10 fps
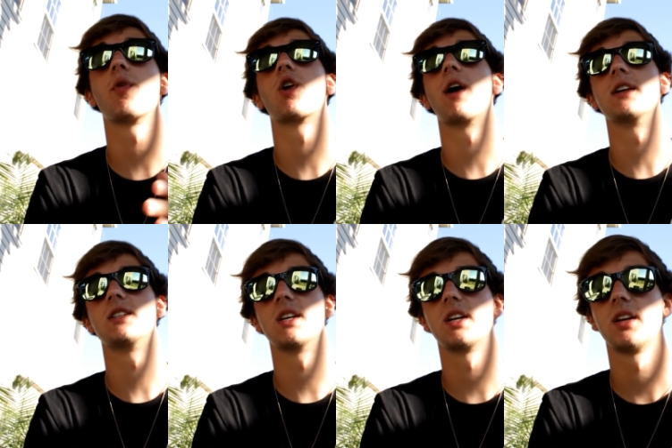
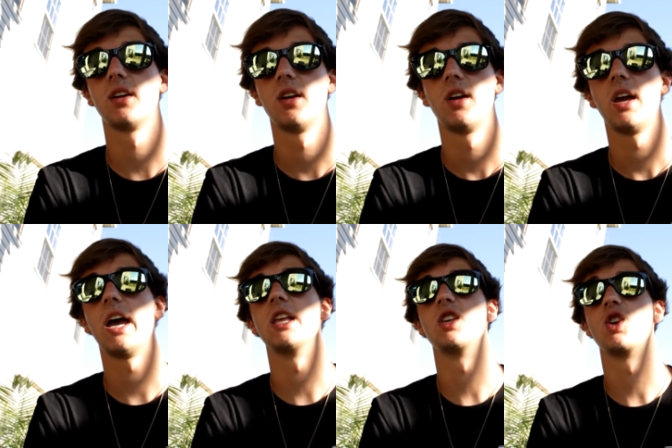progressing
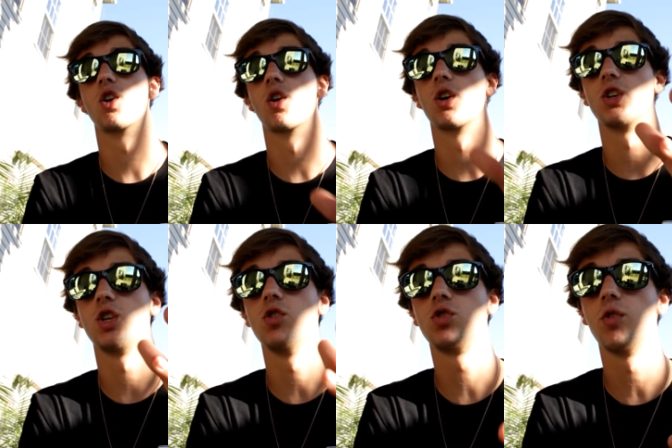and your
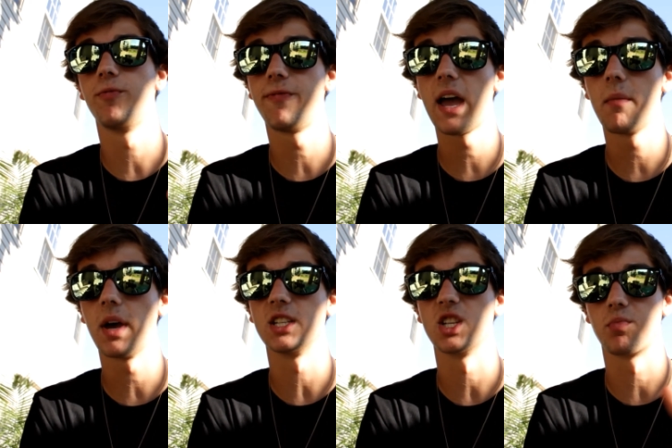YouTube fan
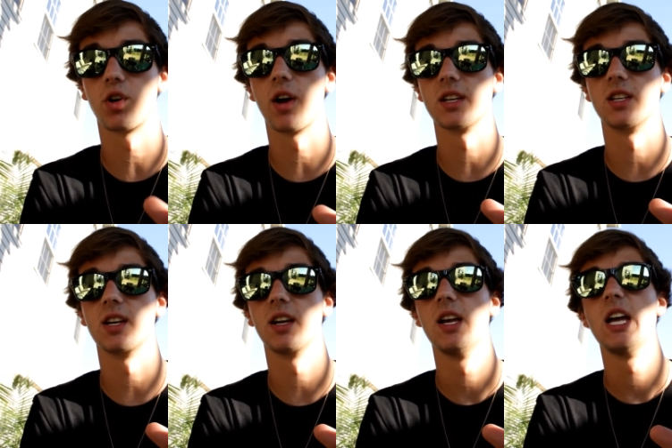base is
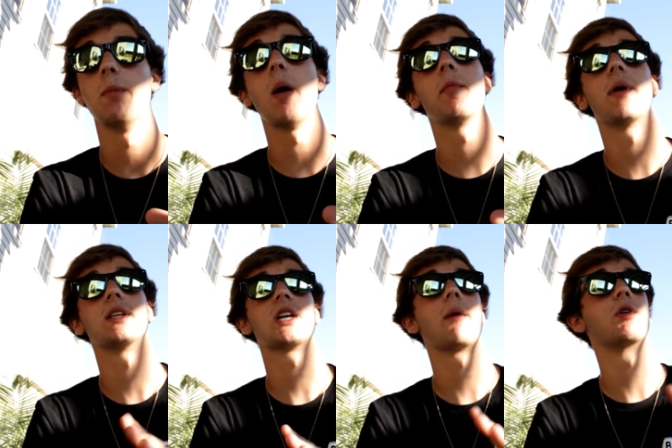progressing and maybe by
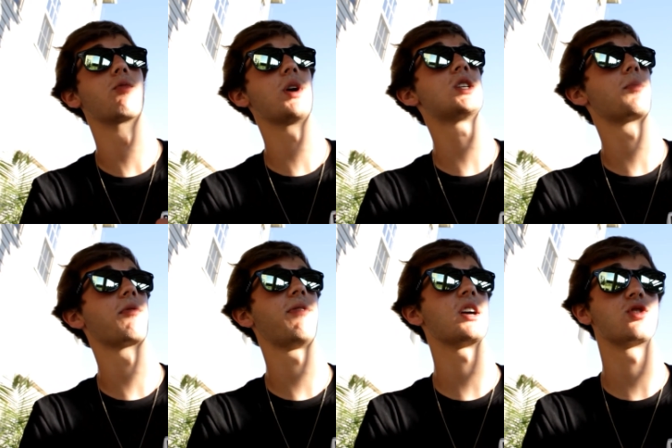the time you reach a
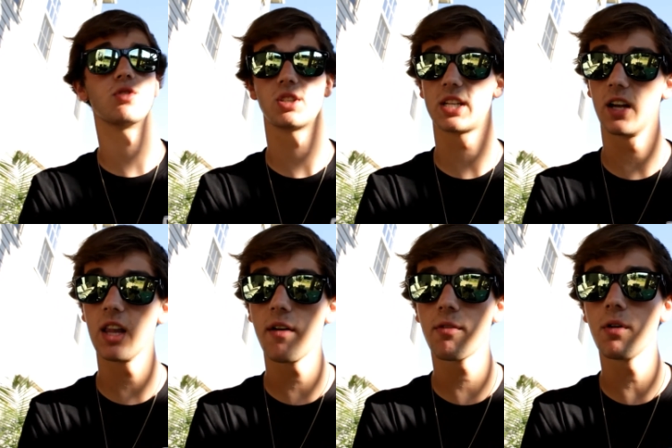professional skill
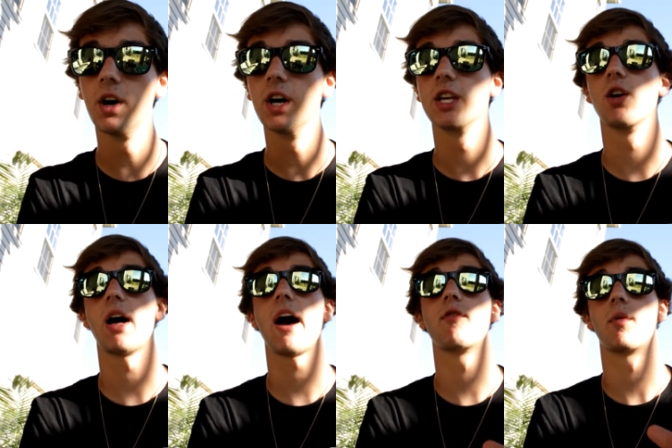level, you'll
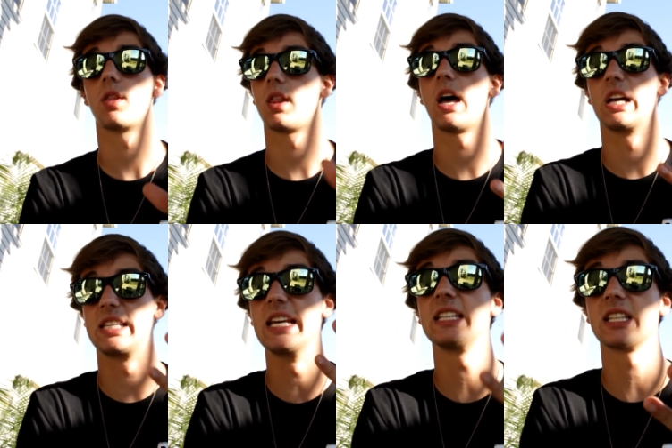have a, a
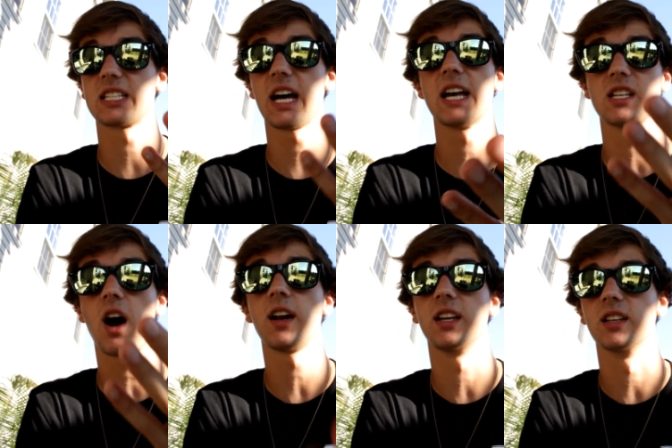decent sized
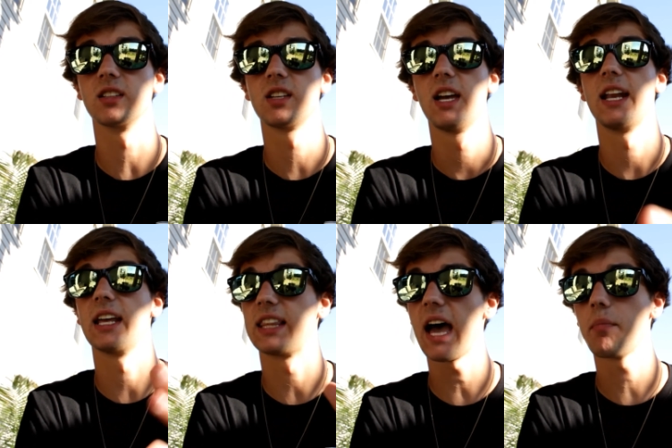audience. And
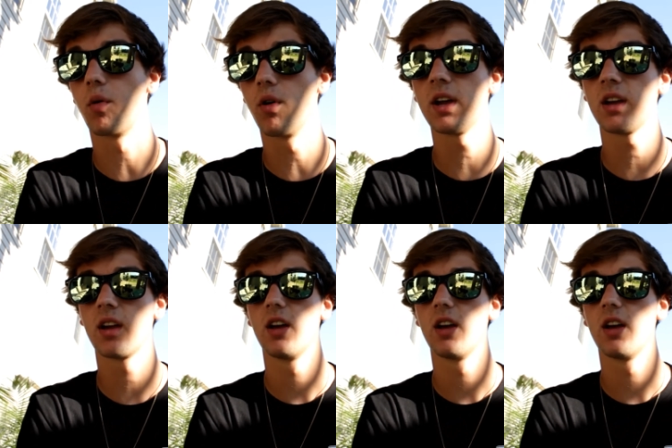at that point,